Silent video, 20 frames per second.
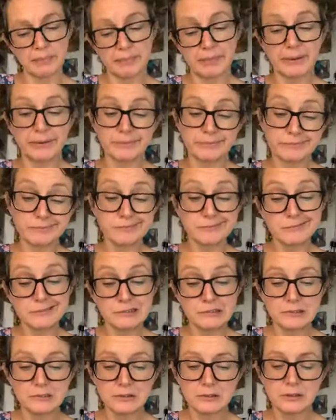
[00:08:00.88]
but
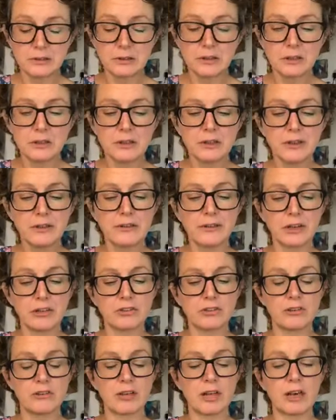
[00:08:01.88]
such
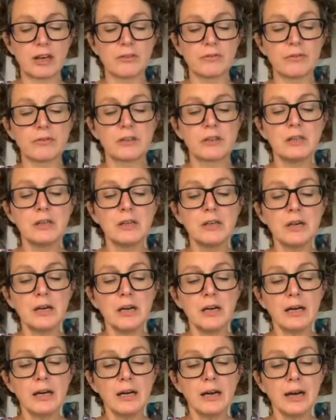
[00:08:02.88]
is life.
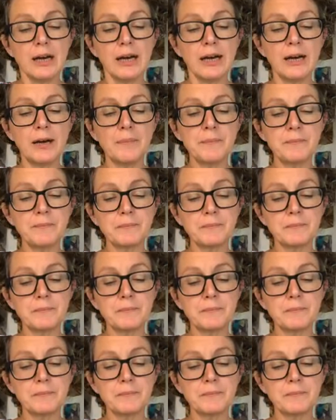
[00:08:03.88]
And